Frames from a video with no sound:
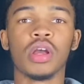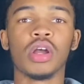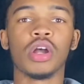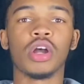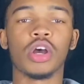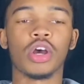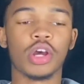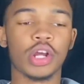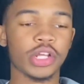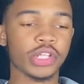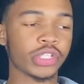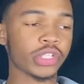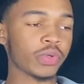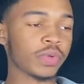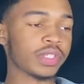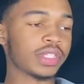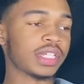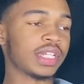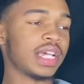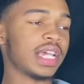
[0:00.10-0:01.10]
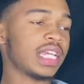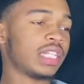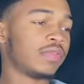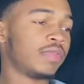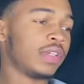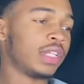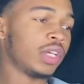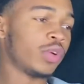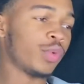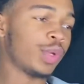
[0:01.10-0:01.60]
Alright, so in today's
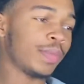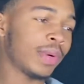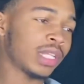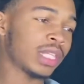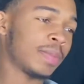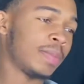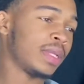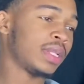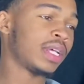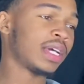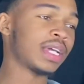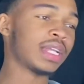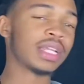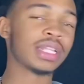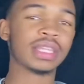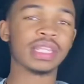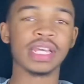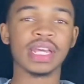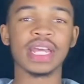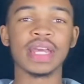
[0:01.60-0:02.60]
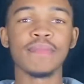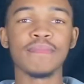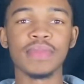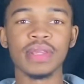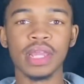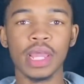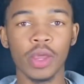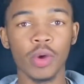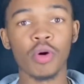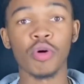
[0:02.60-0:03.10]
video, we about to be looking at the
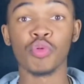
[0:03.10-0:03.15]
NBA